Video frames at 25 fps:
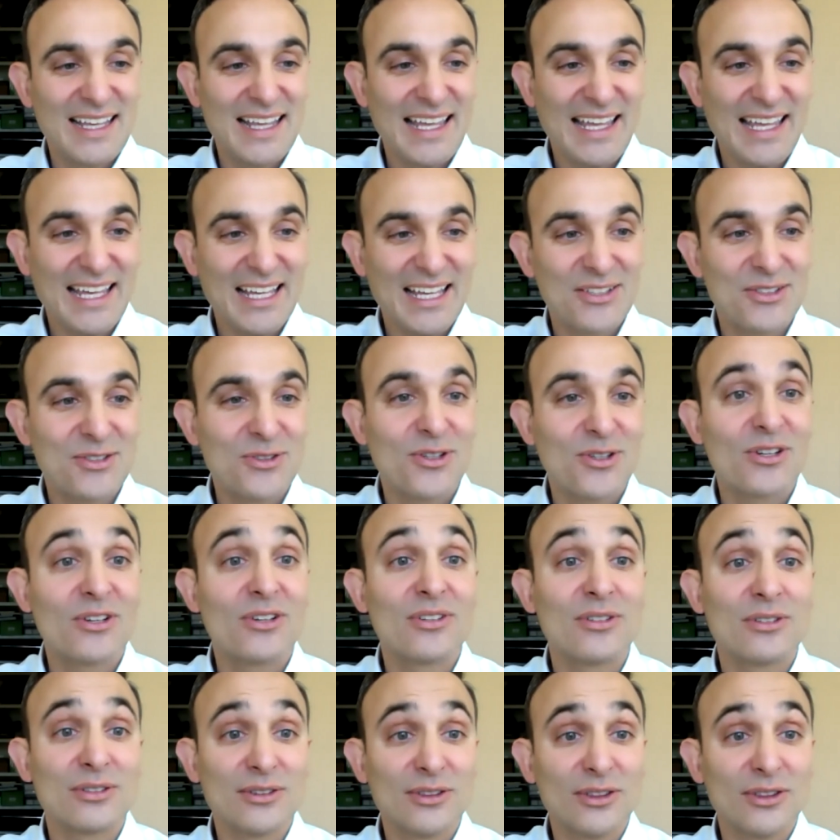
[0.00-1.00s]
and
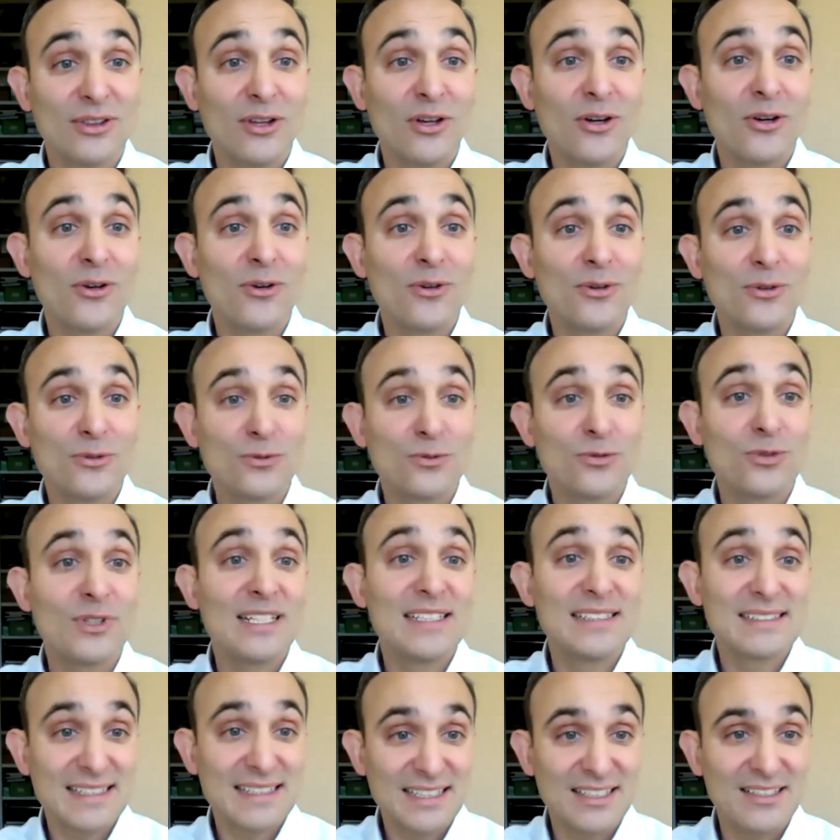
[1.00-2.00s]
or low
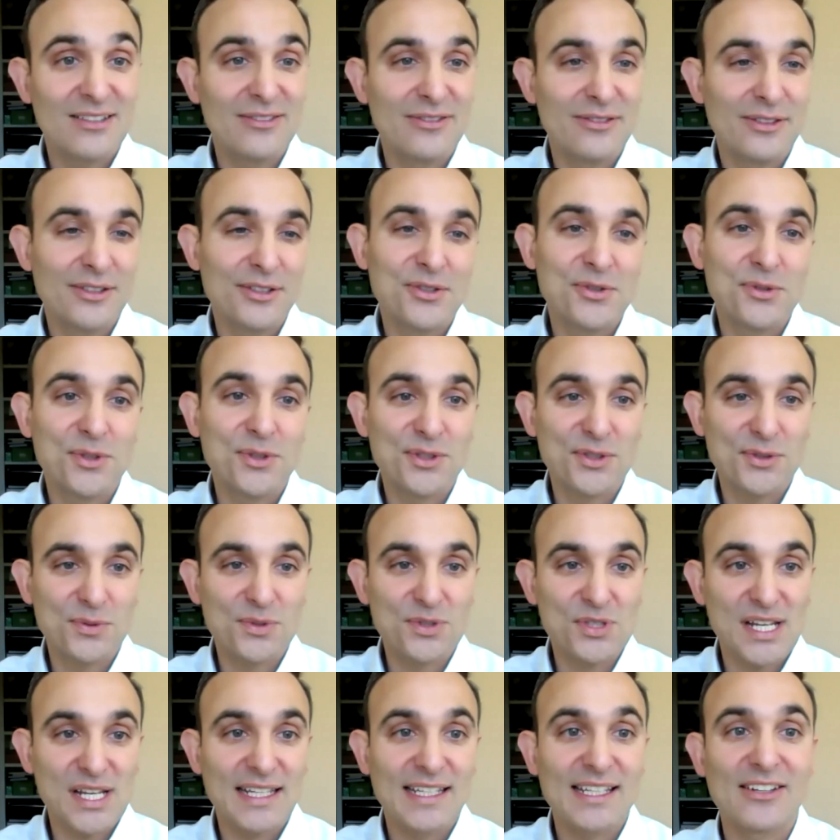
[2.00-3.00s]
risk individuals,
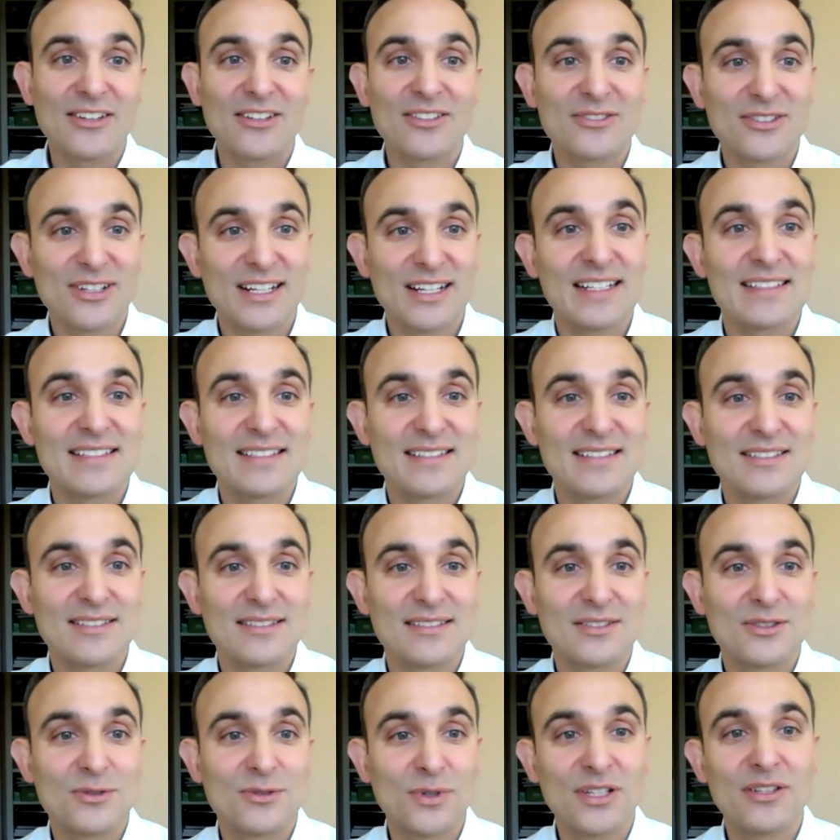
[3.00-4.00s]
which I characterize
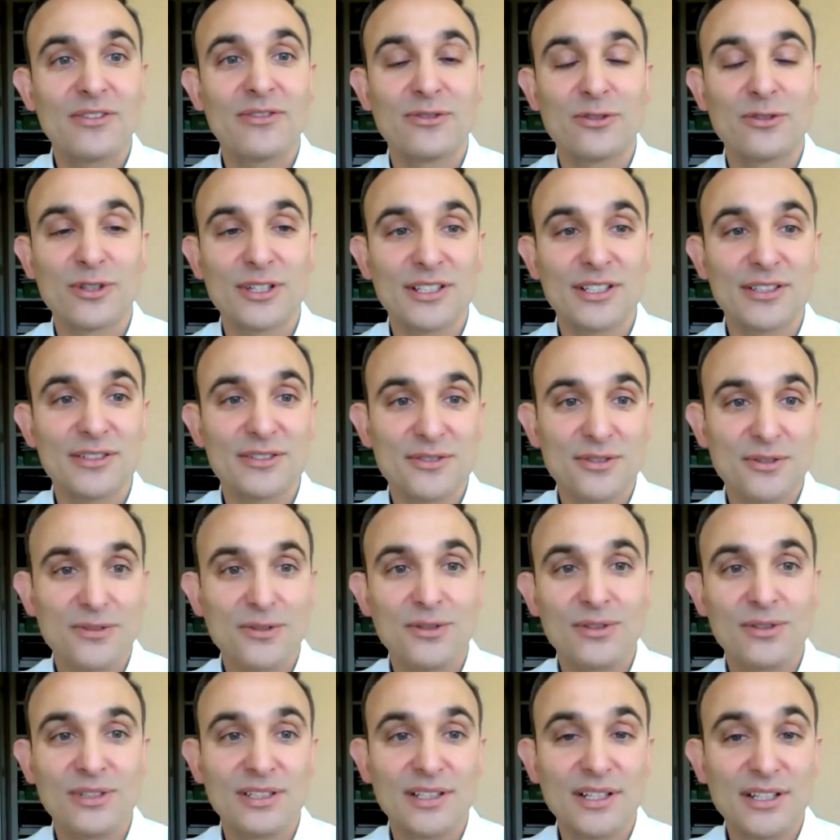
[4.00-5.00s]
as 24 years
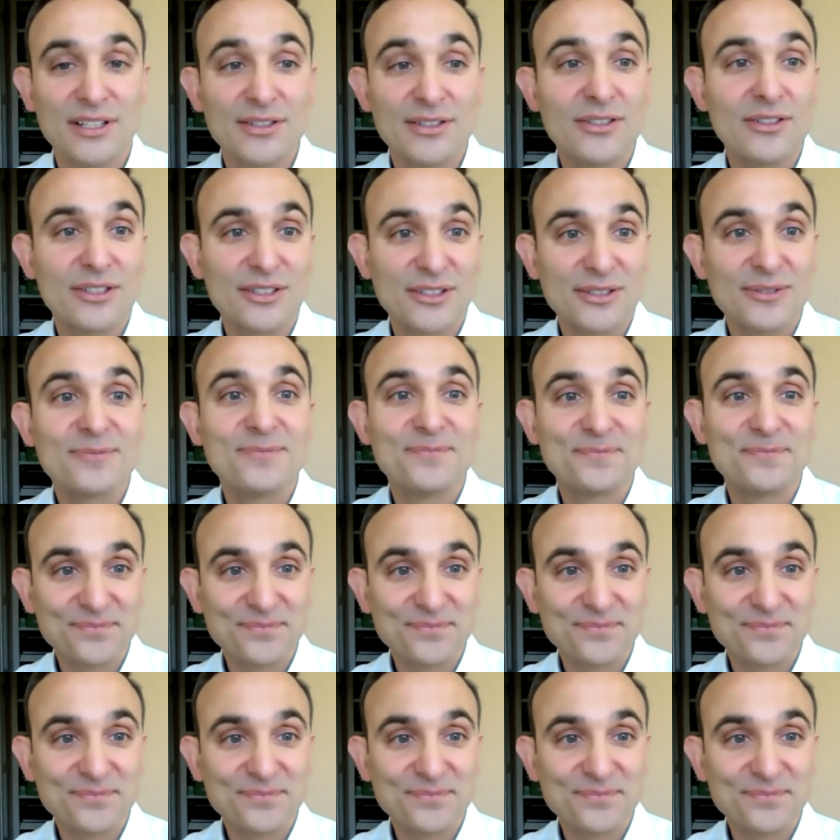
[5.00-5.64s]
old and under,